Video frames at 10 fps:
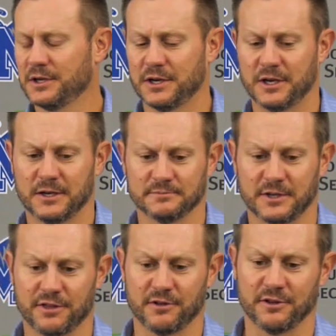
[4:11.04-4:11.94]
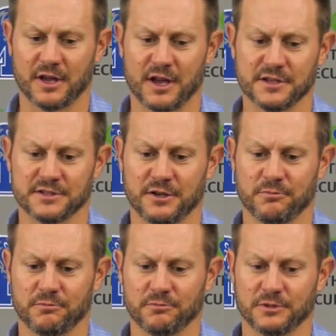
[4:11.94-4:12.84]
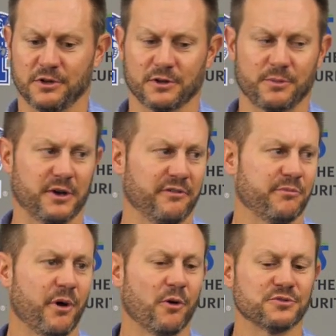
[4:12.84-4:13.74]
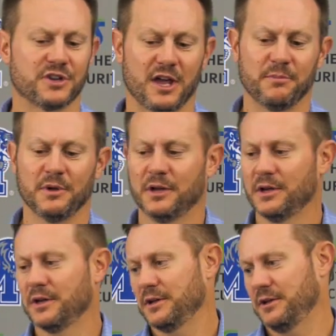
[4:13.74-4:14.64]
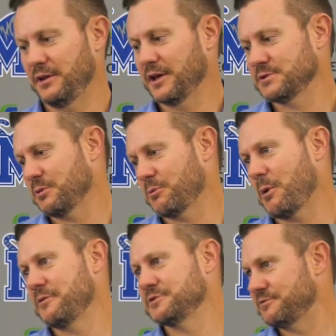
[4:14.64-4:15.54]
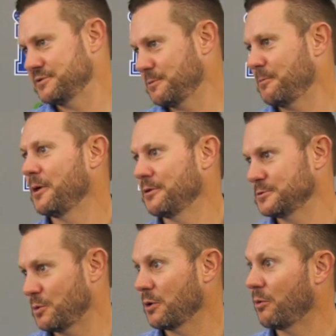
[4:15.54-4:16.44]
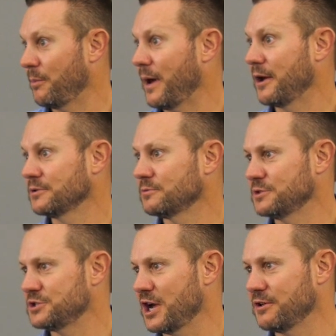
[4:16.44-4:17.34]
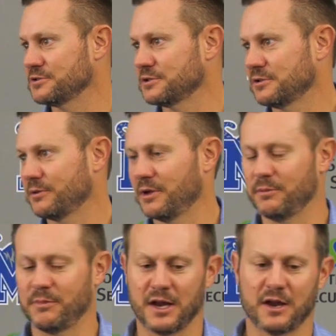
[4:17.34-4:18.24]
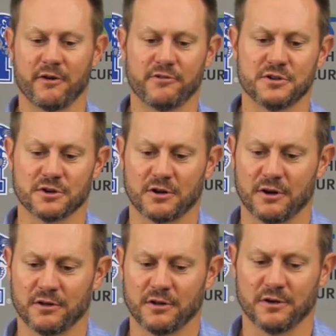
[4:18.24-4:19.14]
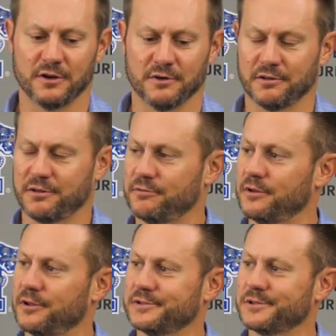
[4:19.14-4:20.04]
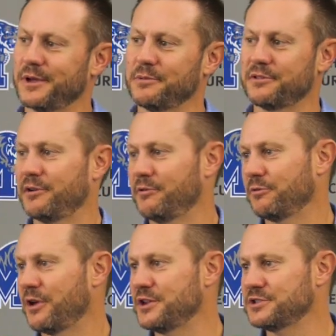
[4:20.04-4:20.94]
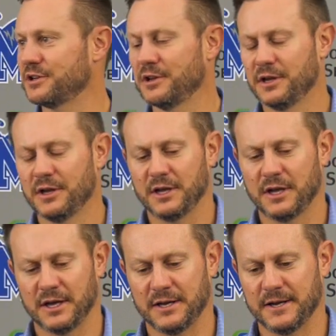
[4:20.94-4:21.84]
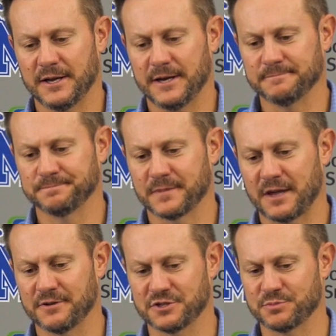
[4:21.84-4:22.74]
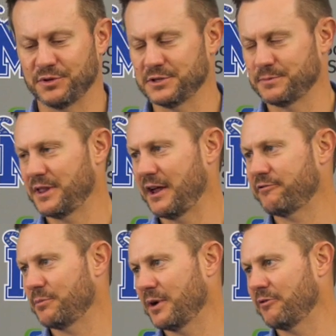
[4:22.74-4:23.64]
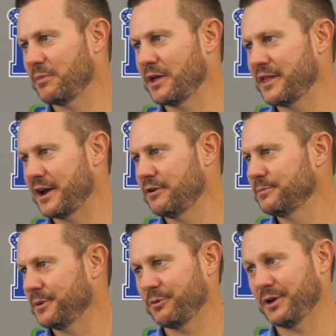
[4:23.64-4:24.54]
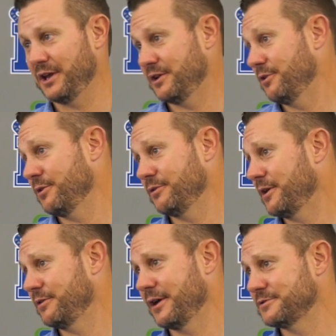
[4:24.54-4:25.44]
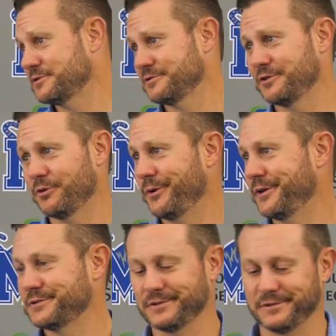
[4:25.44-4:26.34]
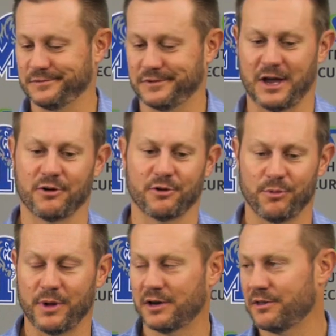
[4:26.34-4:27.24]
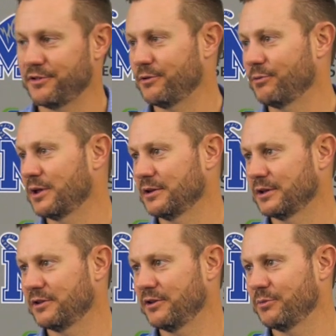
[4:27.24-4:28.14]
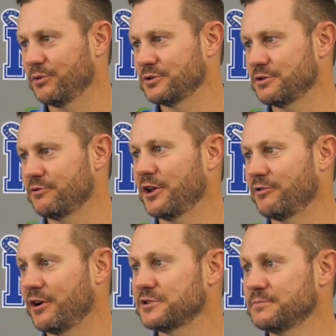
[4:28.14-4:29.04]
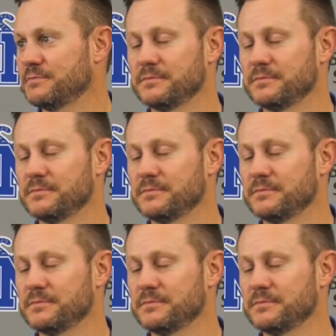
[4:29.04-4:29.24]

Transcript: Um, I thought the guys, you know, we talked about even post game. You got some of the wide receivers that won those one-on-one battles when challenged in man coverage or, or, or you know th- uh, some type of three rotation, and um, I was just pleased by the effort by everybody there. But we need to do it, right? That's two weeks. How can we make it a third week and continue to push in the right direction?